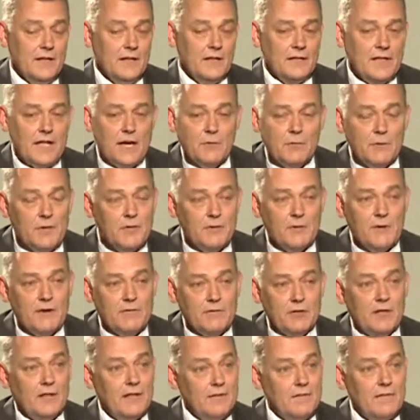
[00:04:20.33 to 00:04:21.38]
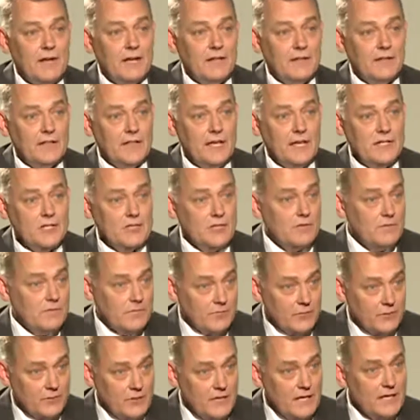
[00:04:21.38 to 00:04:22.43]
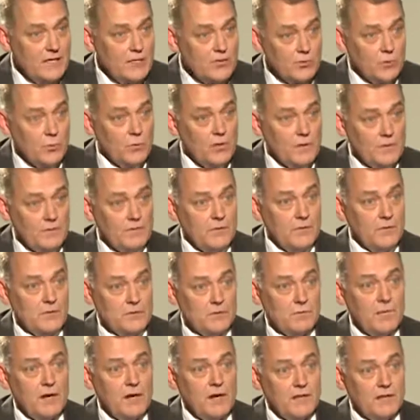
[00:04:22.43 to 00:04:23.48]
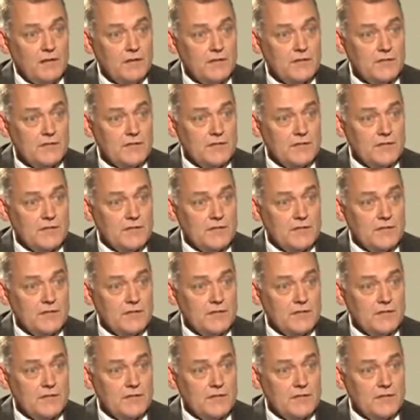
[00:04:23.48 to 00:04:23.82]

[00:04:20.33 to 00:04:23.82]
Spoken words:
Now we do have a lot of validation for each one of those models,